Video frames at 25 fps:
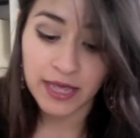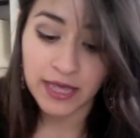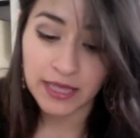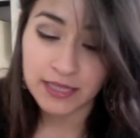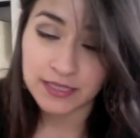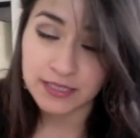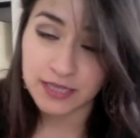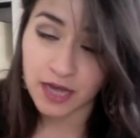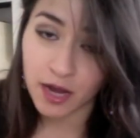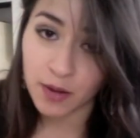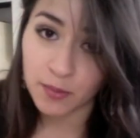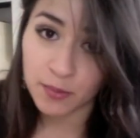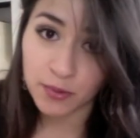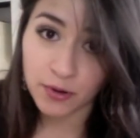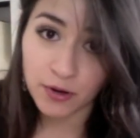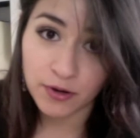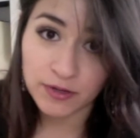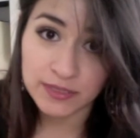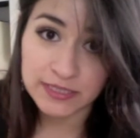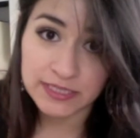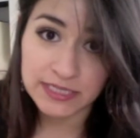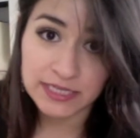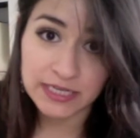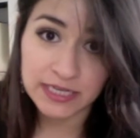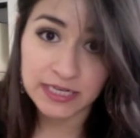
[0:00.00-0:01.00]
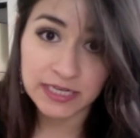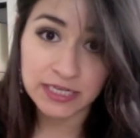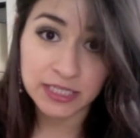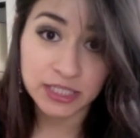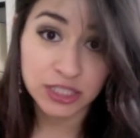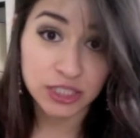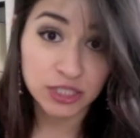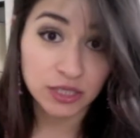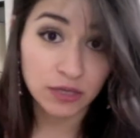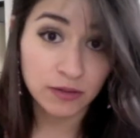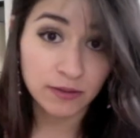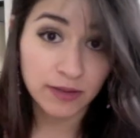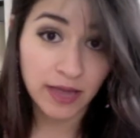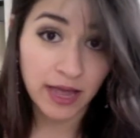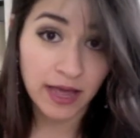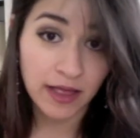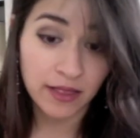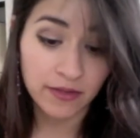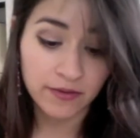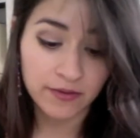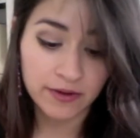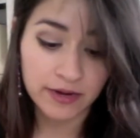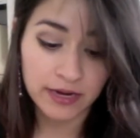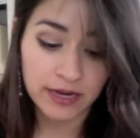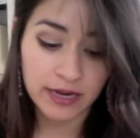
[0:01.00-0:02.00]
It's got protein, it's low
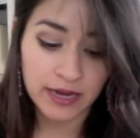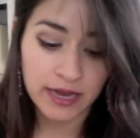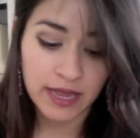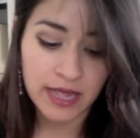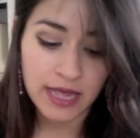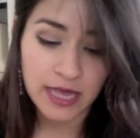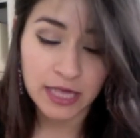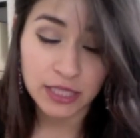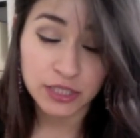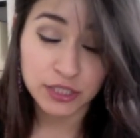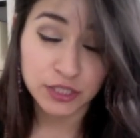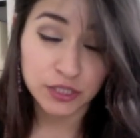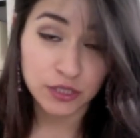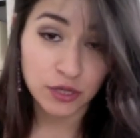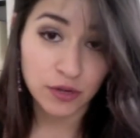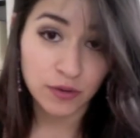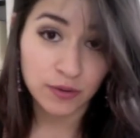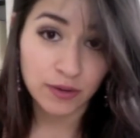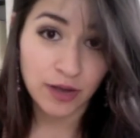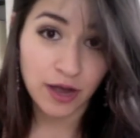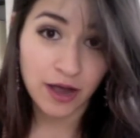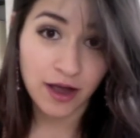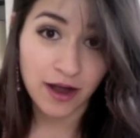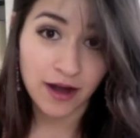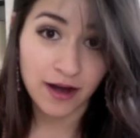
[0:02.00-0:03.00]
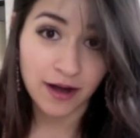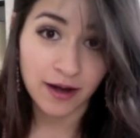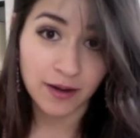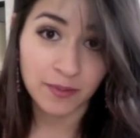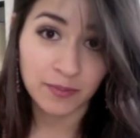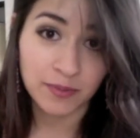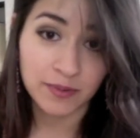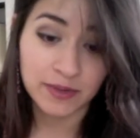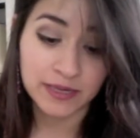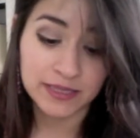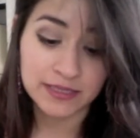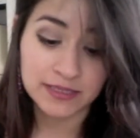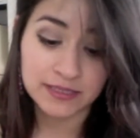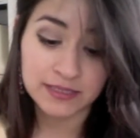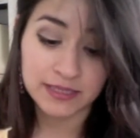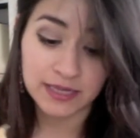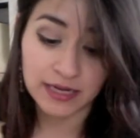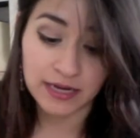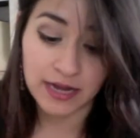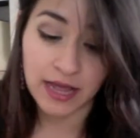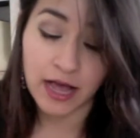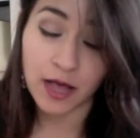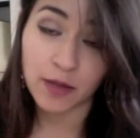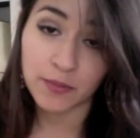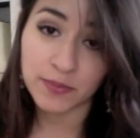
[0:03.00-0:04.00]
calorie, it's low carb, it's going
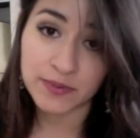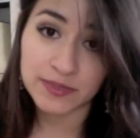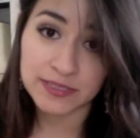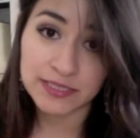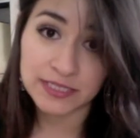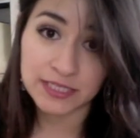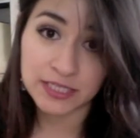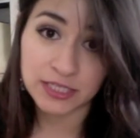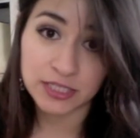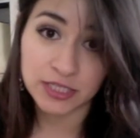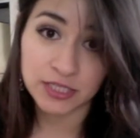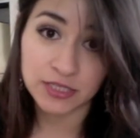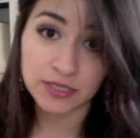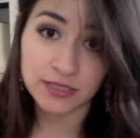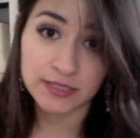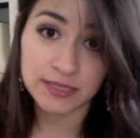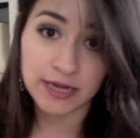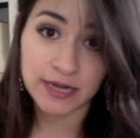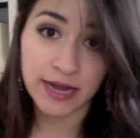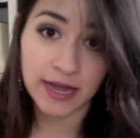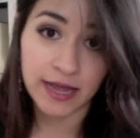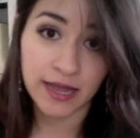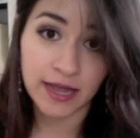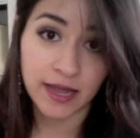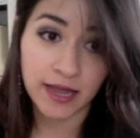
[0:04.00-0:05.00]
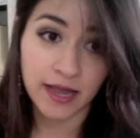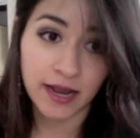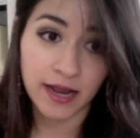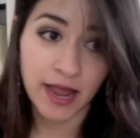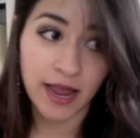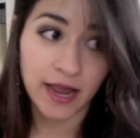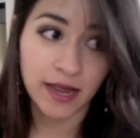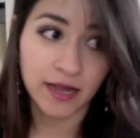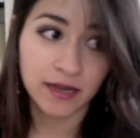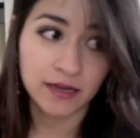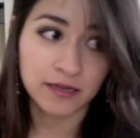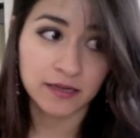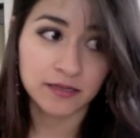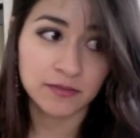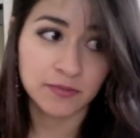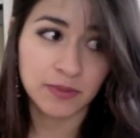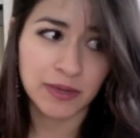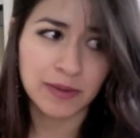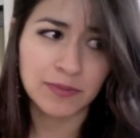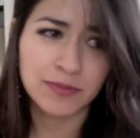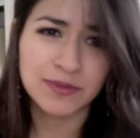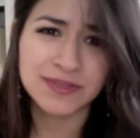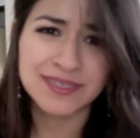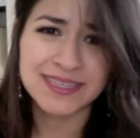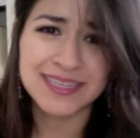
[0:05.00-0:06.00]
to help you stick to your diet and be
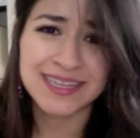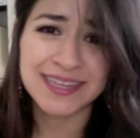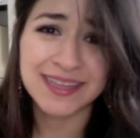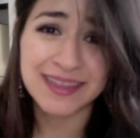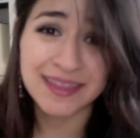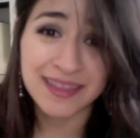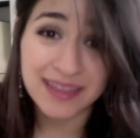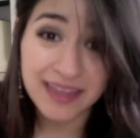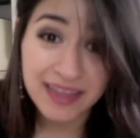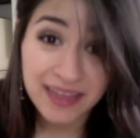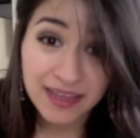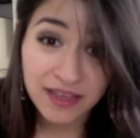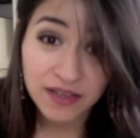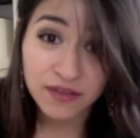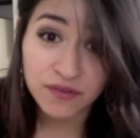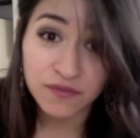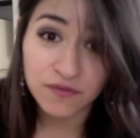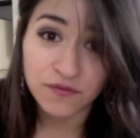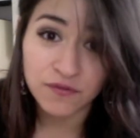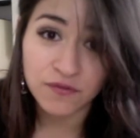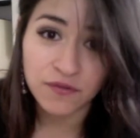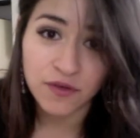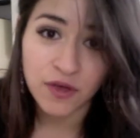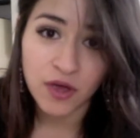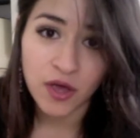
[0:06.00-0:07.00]
able to live